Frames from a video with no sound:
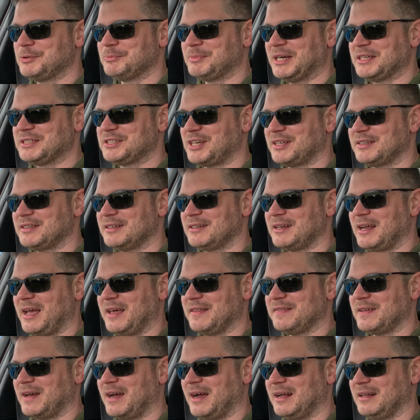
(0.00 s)
to my channel,
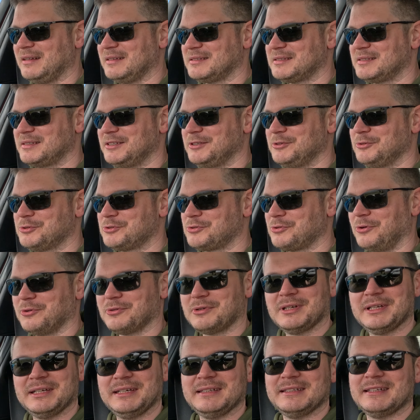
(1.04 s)
and I'll see you
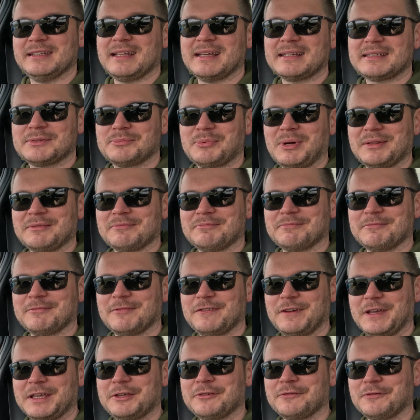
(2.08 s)
shortly in the next one.
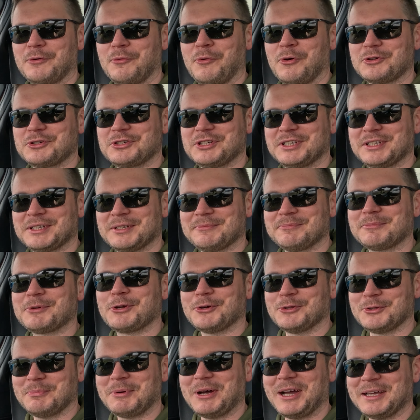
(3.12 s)
Thank you for watching.
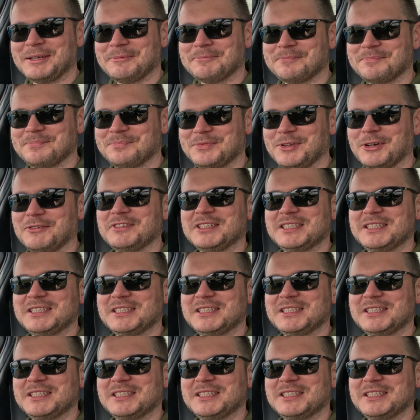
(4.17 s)
Goodbye. Do